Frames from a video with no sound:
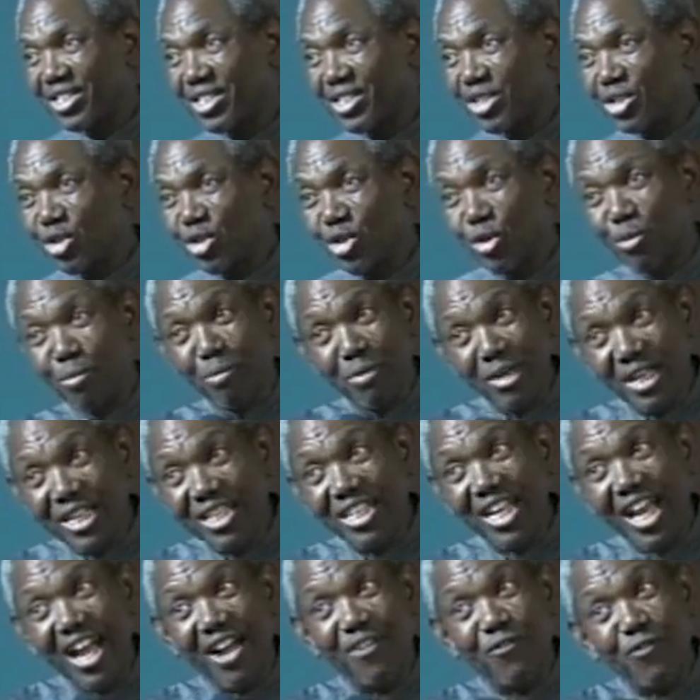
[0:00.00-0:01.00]
You mean
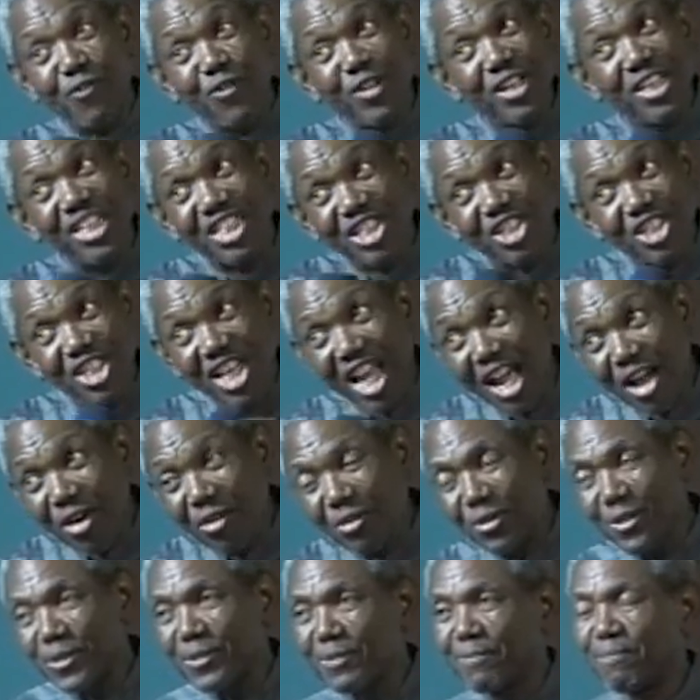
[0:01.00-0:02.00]
I finished now?
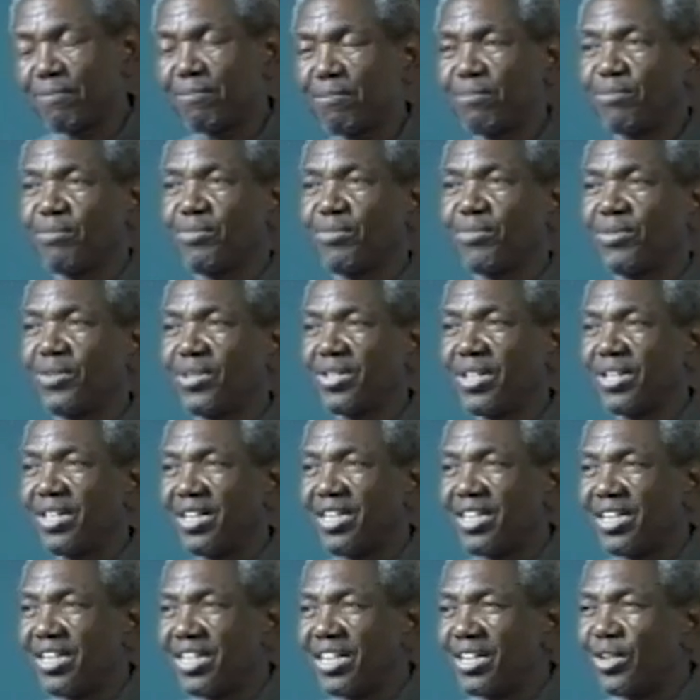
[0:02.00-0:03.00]

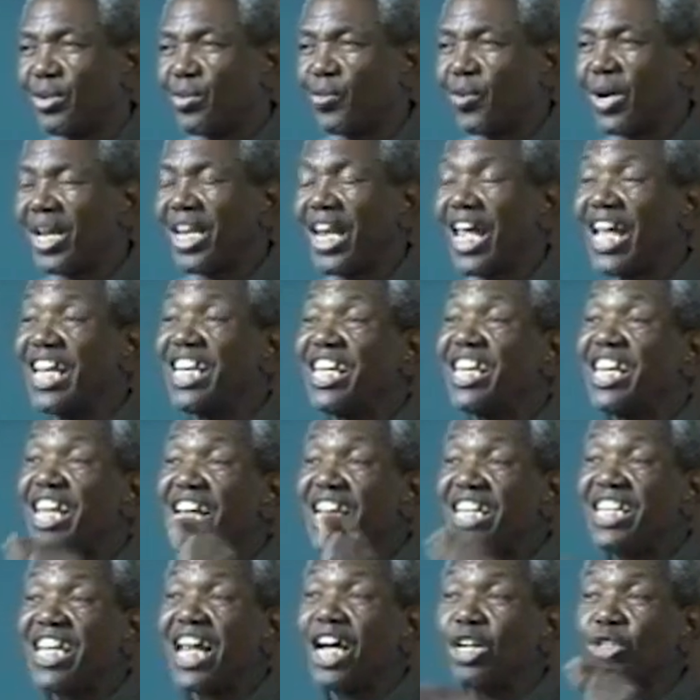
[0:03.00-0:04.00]
Well, I
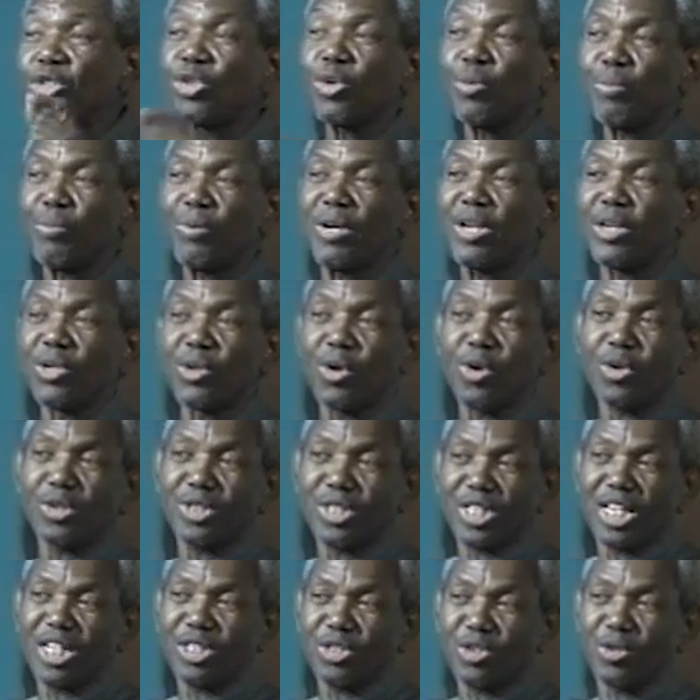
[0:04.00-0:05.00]
knelt down to pray, God
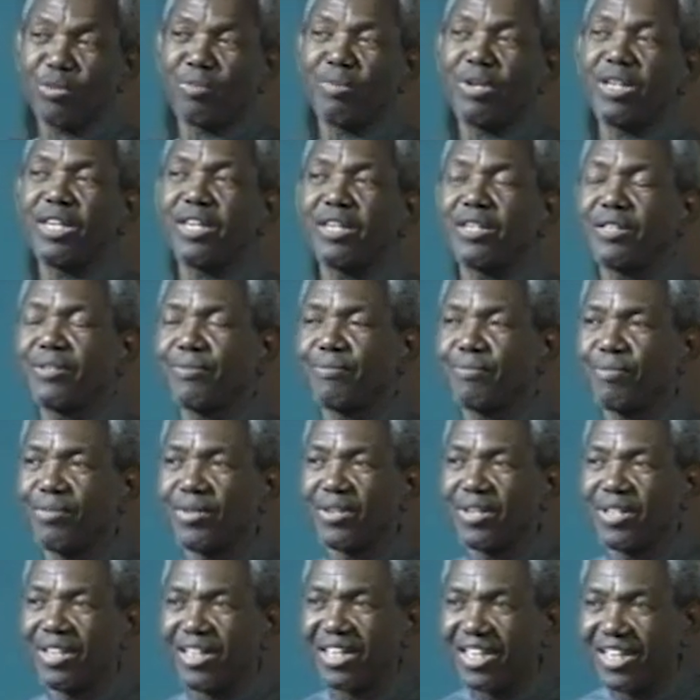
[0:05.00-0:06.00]
said to me,
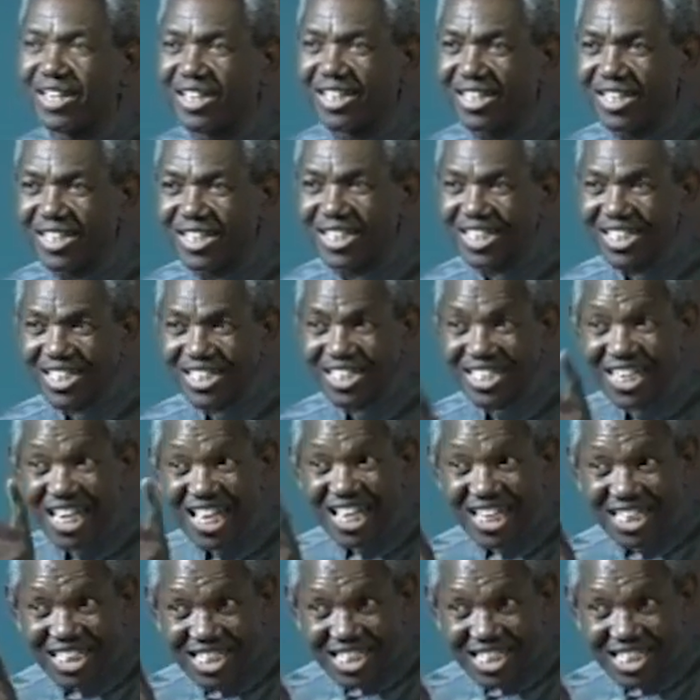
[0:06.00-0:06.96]
he said,